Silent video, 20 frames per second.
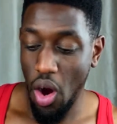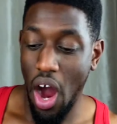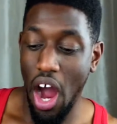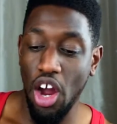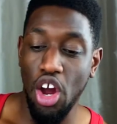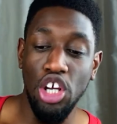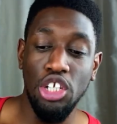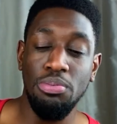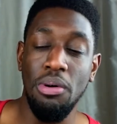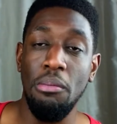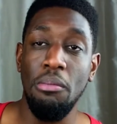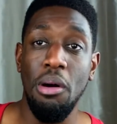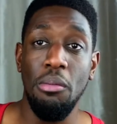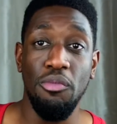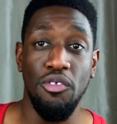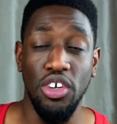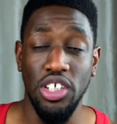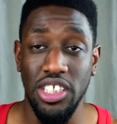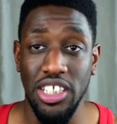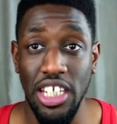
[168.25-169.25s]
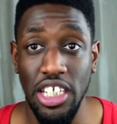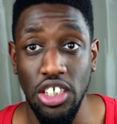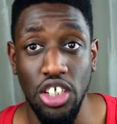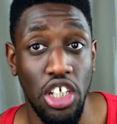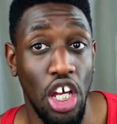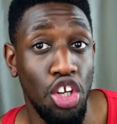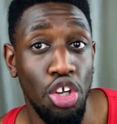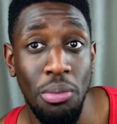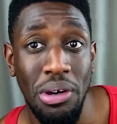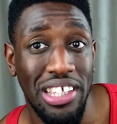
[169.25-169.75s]
I'll go to my mum because of this,
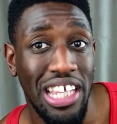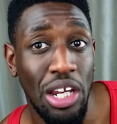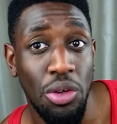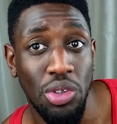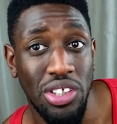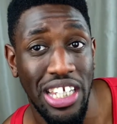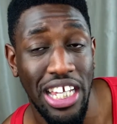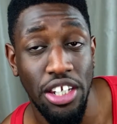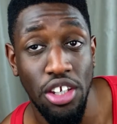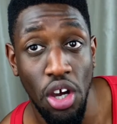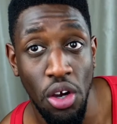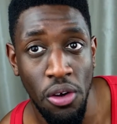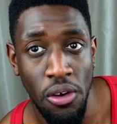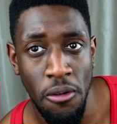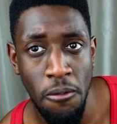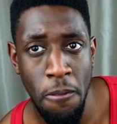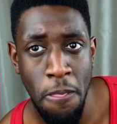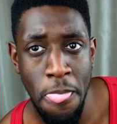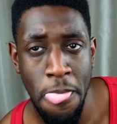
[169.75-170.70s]
because I know my dad will say no.